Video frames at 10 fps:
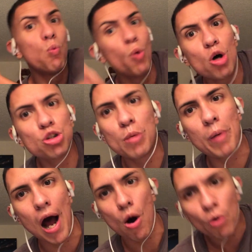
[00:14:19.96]
Will to
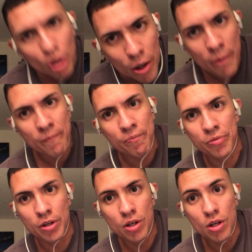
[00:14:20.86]
Power.
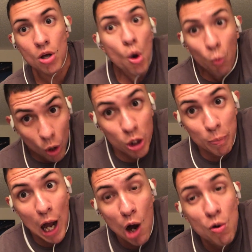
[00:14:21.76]
Will to
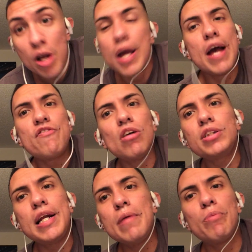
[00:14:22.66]
Power, if
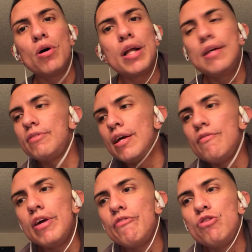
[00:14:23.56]
there's any book, if,
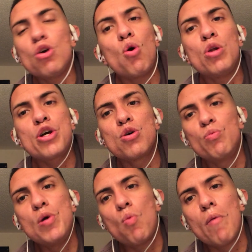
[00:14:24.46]
if, if you only can
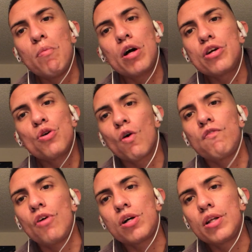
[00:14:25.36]
read one book in your
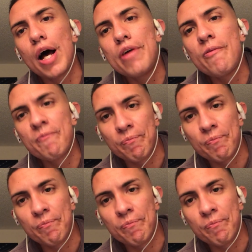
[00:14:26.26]
whole fucking life,